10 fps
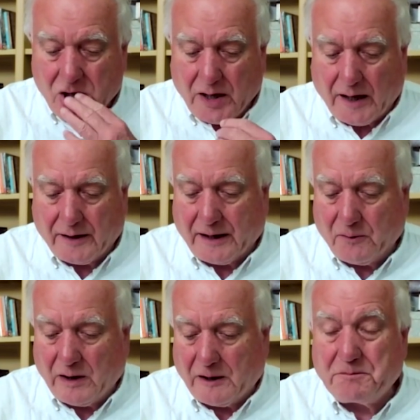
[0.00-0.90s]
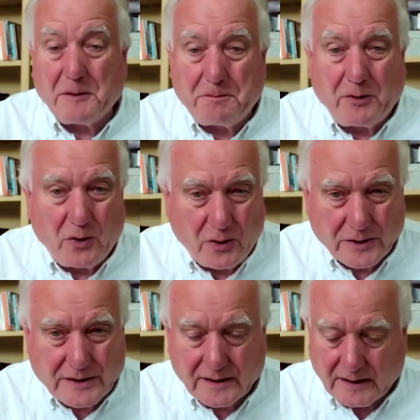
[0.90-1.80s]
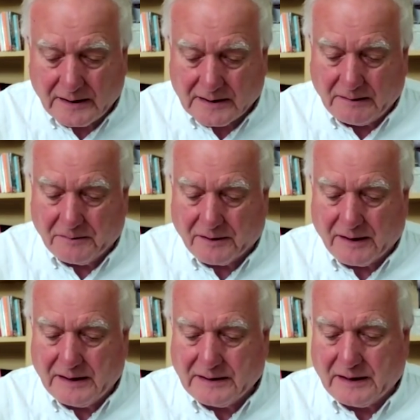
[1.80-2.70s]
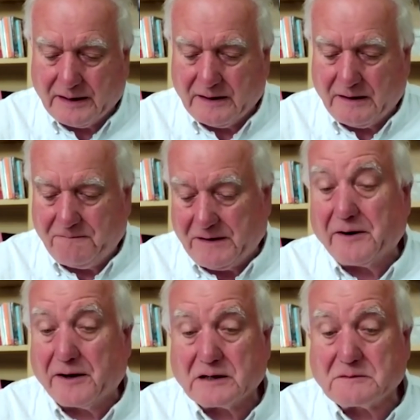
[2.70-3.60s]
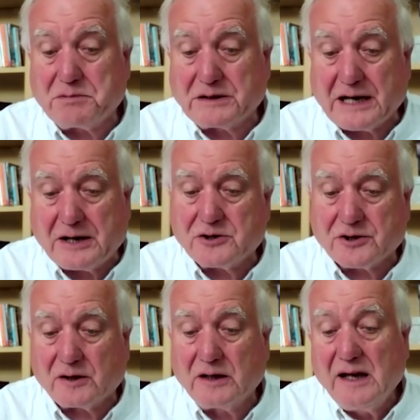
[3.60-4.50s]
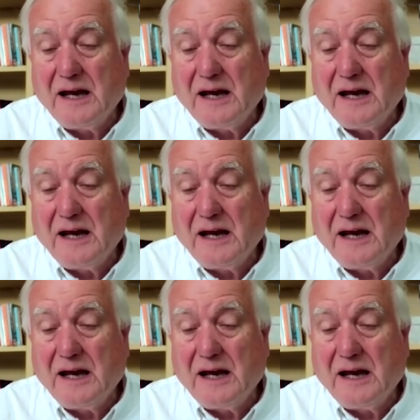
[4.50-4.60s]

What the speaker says: that while purportedly summarizing the various potential